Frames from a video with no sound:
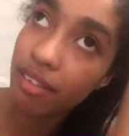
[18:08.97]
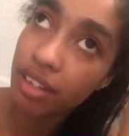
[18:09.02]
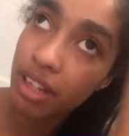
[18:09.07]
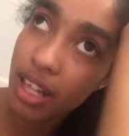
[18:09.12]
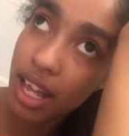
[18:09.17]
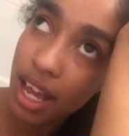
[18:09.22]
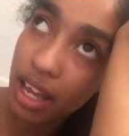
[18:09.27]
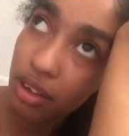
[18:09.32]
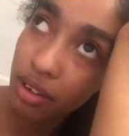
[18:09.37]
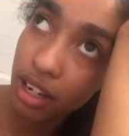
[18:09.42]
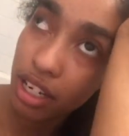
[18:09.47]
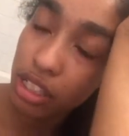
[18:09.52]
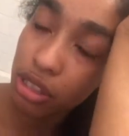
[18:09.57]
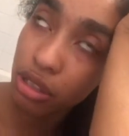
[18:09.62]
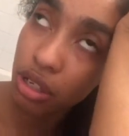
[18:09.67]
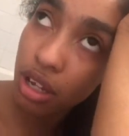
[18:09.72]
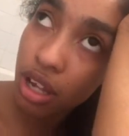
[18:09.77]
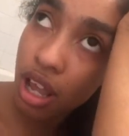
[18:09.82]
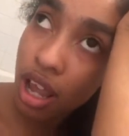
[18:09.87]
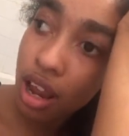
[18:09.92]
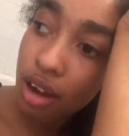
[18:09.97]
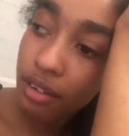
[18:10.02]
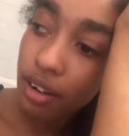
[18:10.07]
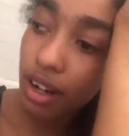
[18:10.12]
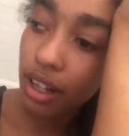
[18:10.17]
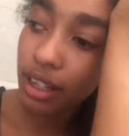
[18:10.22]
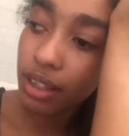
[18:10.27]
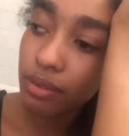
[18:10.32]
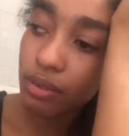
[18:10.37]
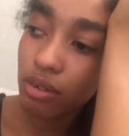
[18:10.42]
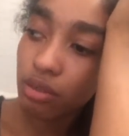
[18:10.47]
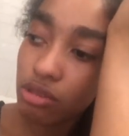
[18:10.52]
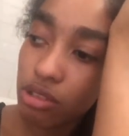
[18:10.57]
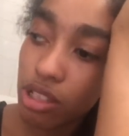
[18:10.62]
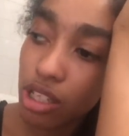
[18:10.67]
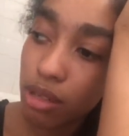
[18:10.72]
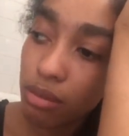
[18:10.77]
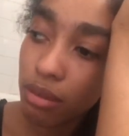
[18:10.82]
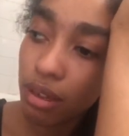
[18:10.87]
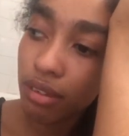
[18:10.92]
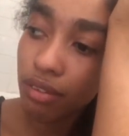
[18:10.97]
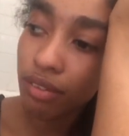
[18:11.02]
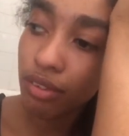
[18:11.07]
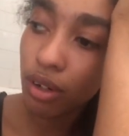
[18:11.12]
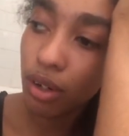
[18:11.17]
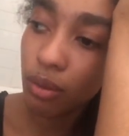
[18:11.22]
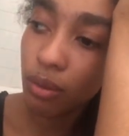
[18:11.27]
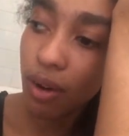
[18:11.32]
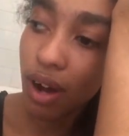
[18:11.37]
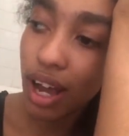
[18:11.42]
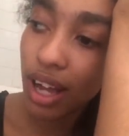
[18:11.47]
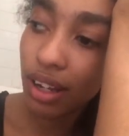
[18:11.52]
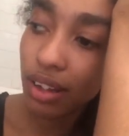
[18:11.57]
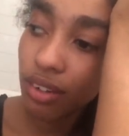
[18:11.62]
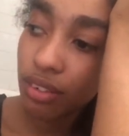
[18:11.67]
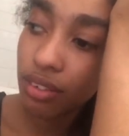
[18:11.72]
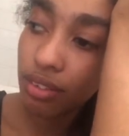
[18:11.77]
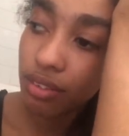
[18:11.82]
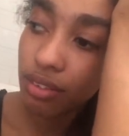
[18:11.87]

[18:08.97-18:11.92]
that, you guys probably won't see me for a while.